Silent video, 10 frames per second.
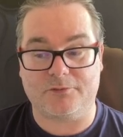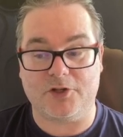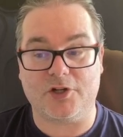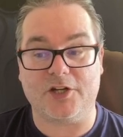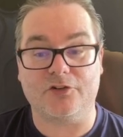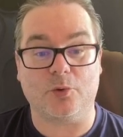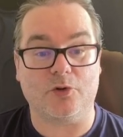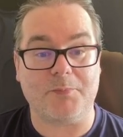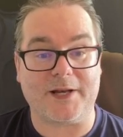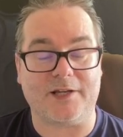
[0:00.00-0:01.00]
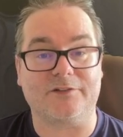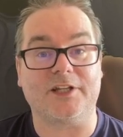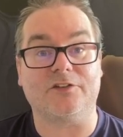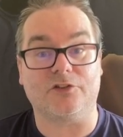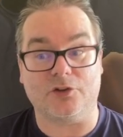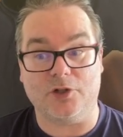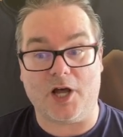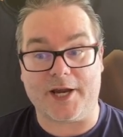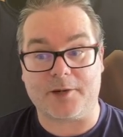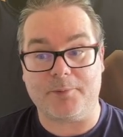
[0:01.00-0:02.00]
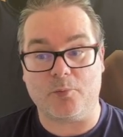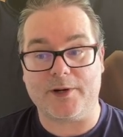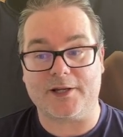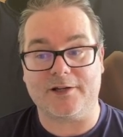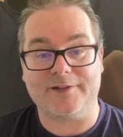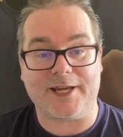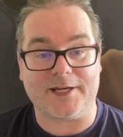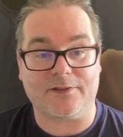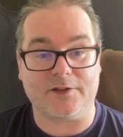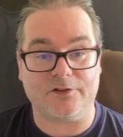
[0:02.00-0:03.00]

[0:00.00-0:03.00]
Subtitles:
you can install as many of these as you like, but we're going to take the